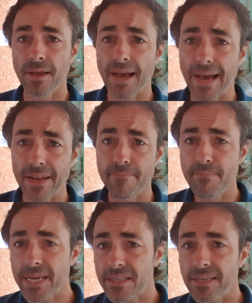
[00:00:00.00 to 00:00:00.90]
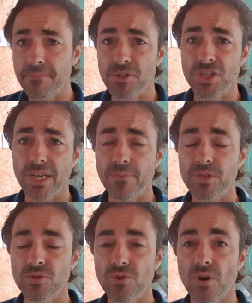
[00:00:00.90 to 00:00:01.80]
and a mixing machine which
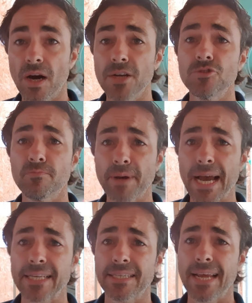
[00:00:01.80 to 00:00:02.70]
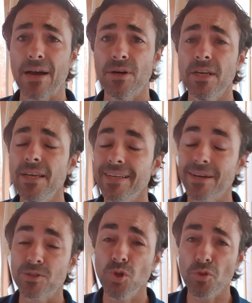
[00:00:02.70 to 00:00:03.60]
will do 100 bags an hour. Now
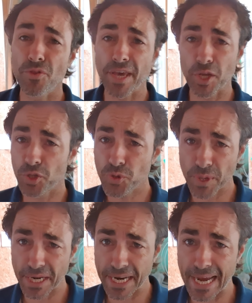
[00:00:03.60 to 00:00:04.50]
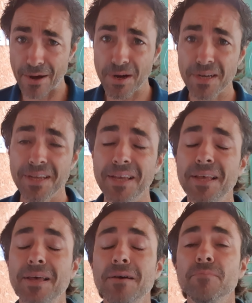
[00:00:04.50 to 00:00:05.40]
it's not that they're going to do it in an hour,
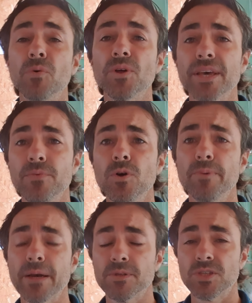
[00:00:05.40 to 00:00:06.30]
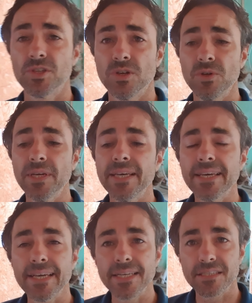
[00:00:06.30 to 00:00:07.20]
but what they will be able to do
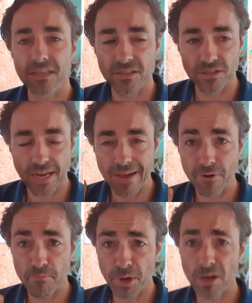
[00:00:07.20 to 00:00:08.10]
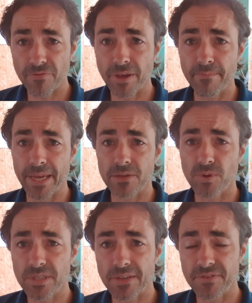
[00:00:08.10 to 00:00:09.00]
is have a perfect mix.
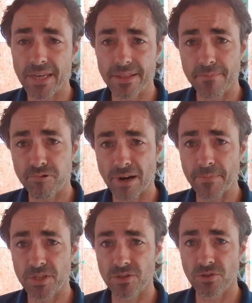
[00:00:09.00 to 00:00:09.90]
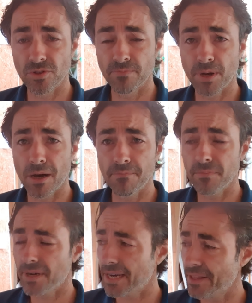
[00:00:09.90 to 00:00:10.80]
Once they've set their parameters on the pump
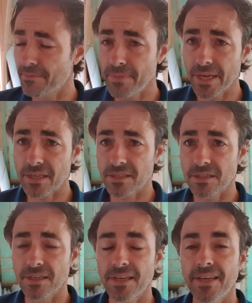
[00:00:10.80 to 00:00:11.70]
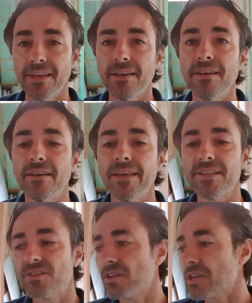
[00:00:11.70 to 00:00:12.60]
and the mix,
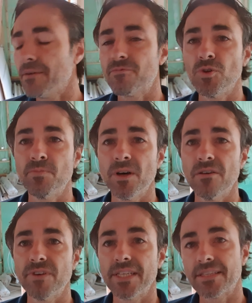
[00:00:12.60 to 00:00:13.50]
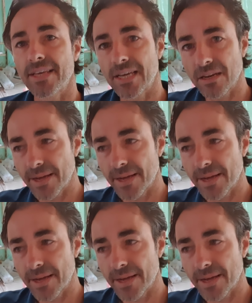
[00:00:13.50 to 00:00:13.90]
it's going to come through perfect, and they're going